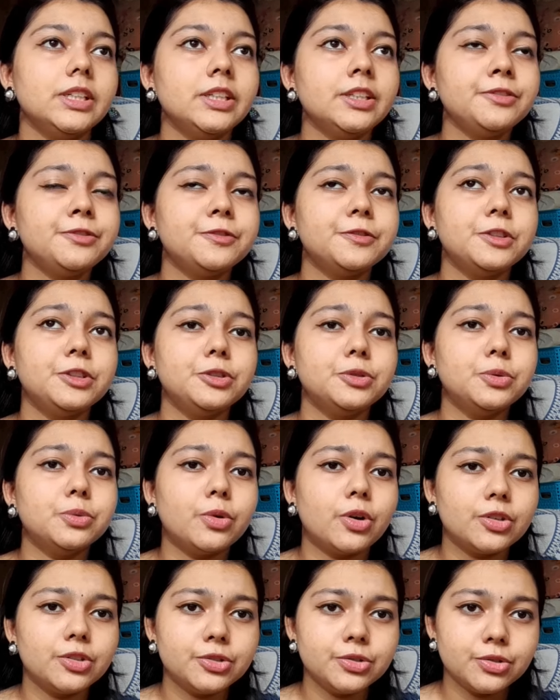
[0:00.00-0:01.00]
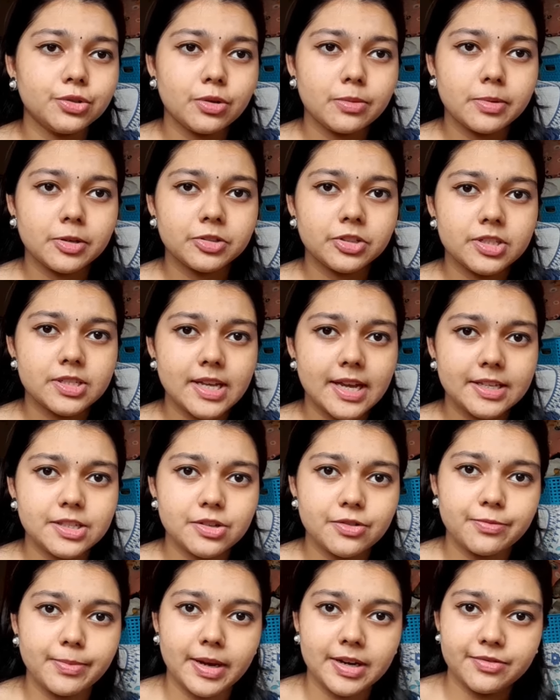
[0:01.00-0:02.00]
if you want to know about the
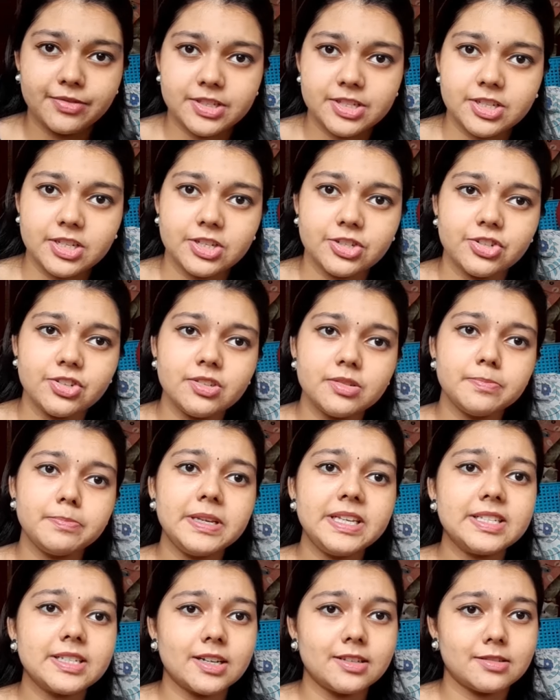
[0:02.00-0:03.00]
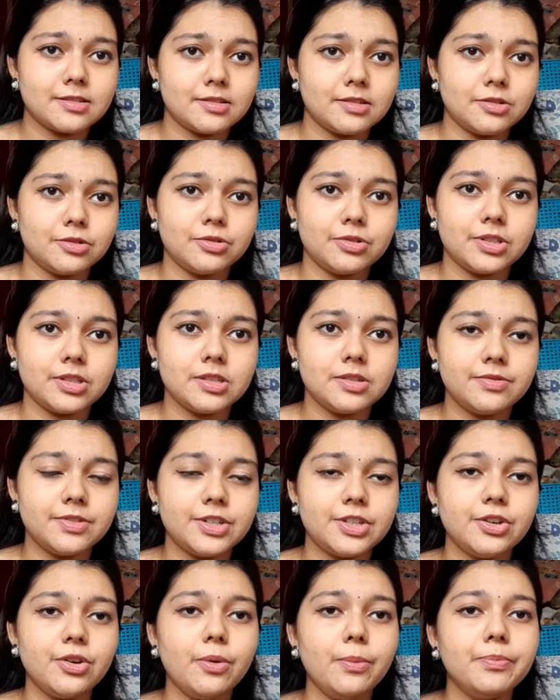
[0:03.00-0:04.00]
science of manifestation, please consider to this
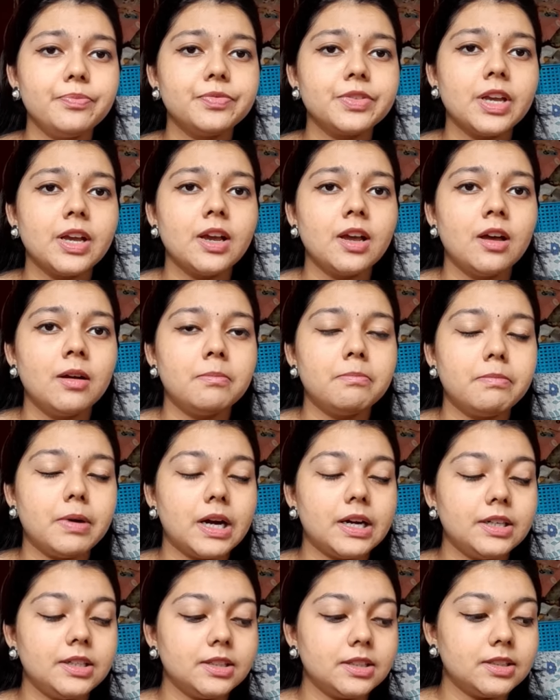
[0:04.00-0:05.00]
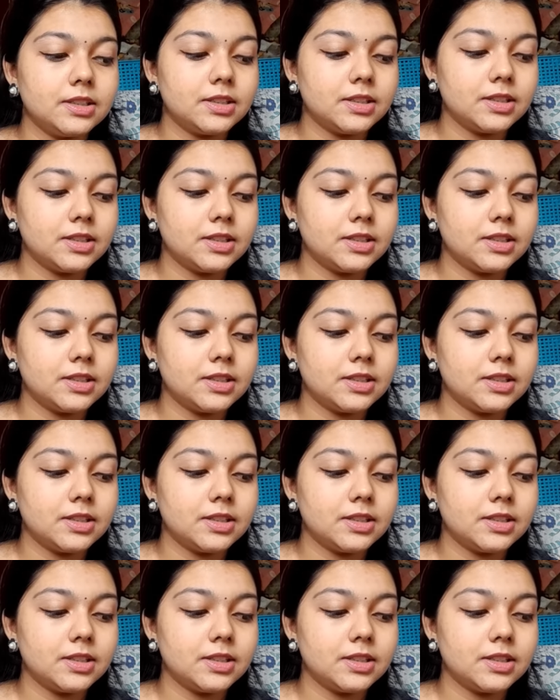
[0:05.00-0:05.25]
video. But